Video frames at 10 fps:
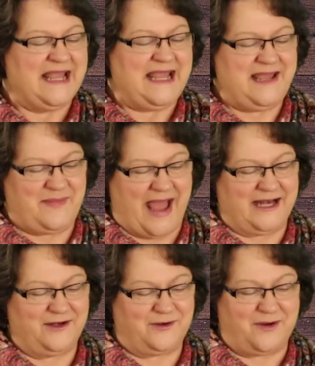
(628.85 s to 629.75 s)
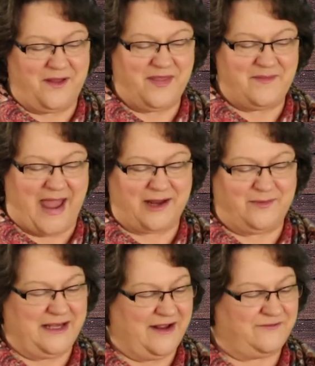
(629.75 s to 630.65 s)
He patted her on the back
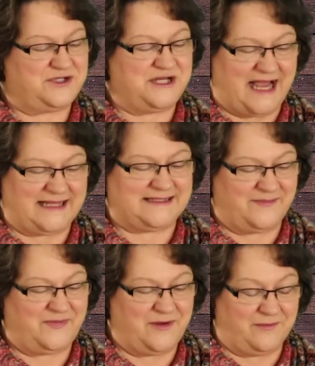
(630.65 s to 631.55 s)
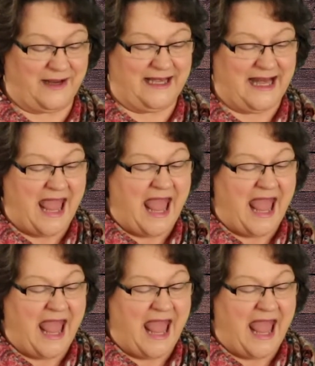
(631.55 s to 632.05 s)
whenever she got something right,